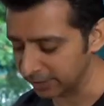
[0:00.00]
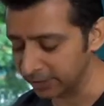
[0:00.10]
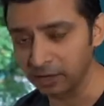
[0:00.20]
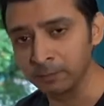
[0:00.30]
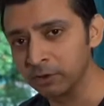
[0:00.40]

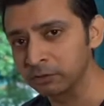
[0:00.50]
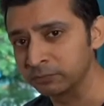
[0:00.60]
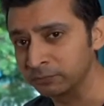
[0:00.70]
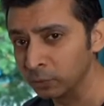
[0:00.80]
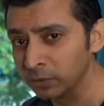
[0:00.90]
like amount
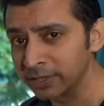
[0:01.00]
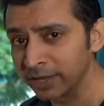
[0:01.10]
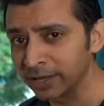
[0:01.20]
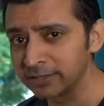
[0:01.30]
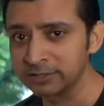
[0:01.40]
of fuel it
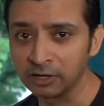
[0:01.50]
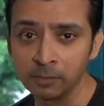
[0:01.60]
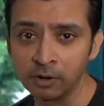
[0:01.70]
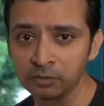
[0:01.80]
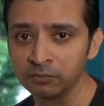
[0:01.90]
has,
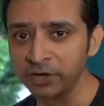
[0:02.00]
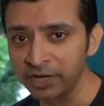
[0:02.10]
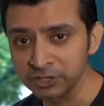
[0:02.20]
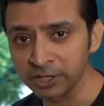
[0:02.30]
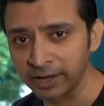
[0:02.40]
amount of
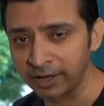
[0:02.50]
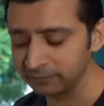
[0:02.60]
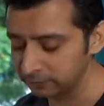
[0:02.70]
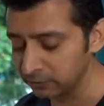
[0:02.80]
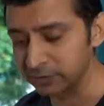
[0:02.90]
range I
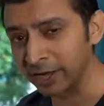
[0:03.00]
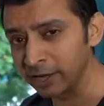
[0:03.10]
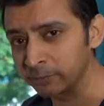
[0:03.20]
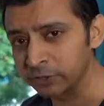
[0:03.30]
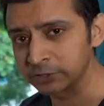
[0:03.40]
have,
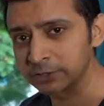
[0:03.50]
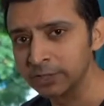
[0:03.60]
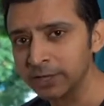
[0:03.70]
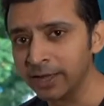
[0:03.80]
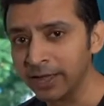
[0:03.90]
tire pressure,
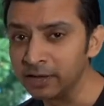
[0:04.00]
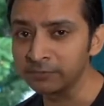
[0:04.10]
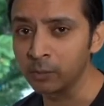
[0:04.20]
and if